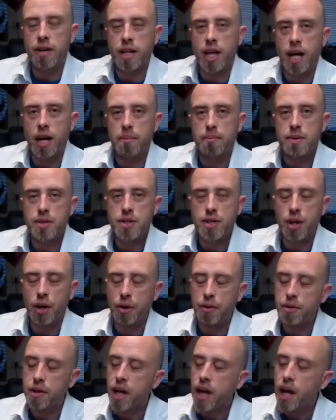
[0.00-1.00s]
in that
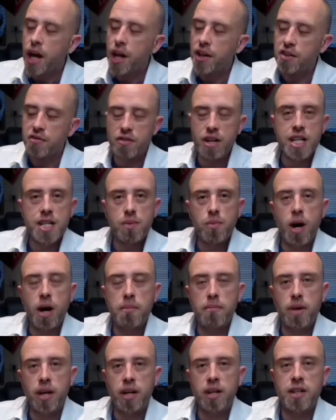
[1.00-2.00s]
episode. And the reason why
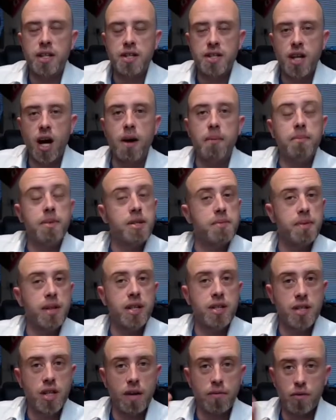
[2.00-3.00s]
I'm bringing this up is
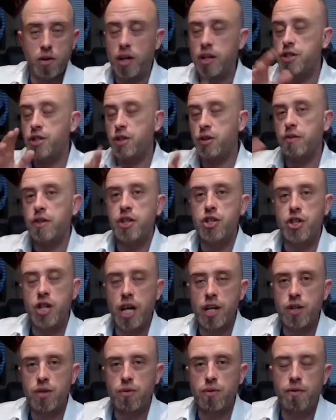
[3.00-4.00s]
because I've actually got this
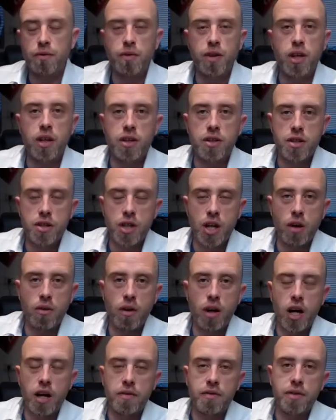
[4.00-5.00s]
scheduled to go
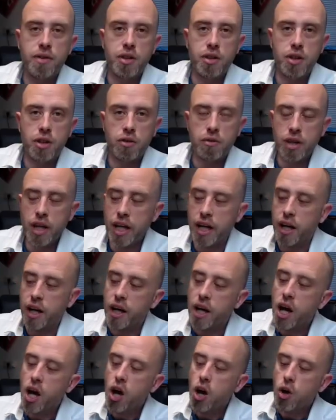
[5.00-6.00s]
live in the new year,
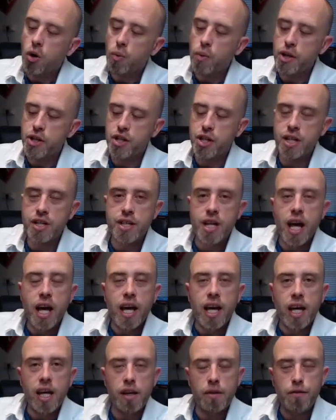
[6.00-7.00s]
which is
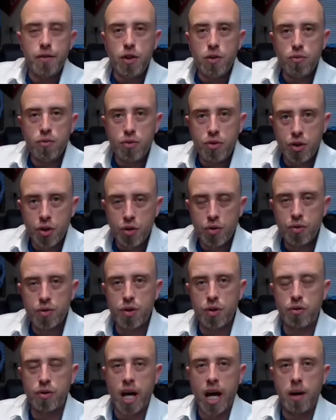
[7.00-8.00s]
if you
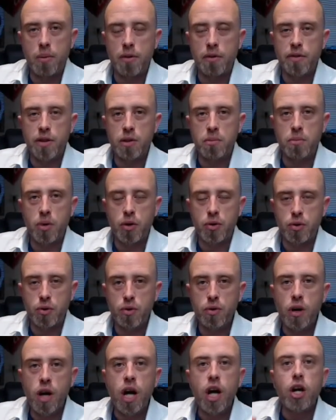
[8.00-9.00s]
do that with your
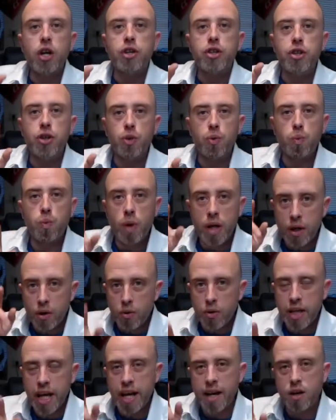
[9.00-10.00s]
model, you
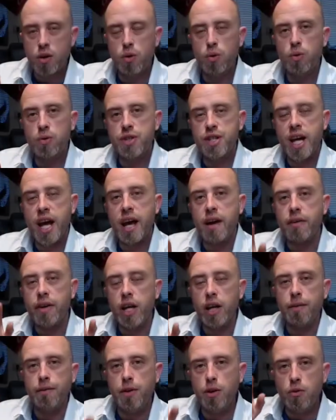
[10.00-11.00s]
will get caught out
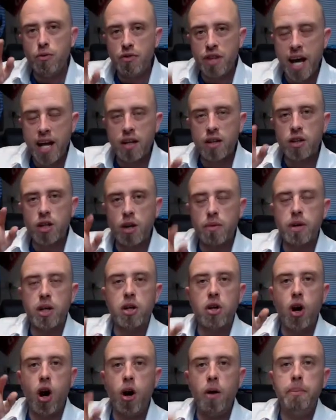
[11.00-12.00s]
if you then go
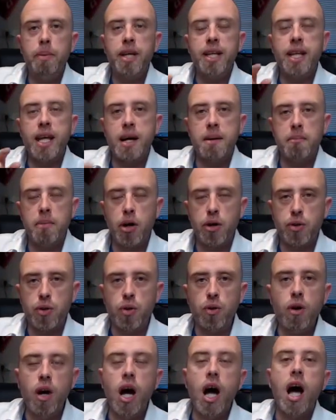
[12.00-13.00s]
and copy that
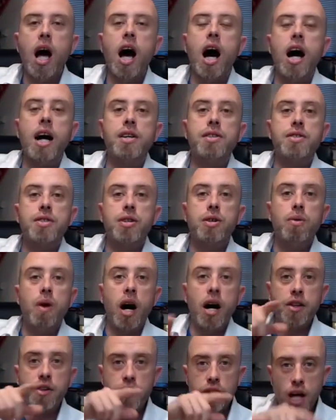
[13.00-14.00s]
model to
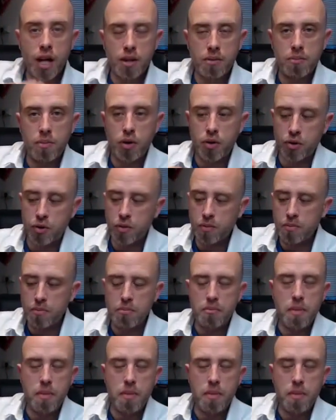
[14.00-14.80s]
another model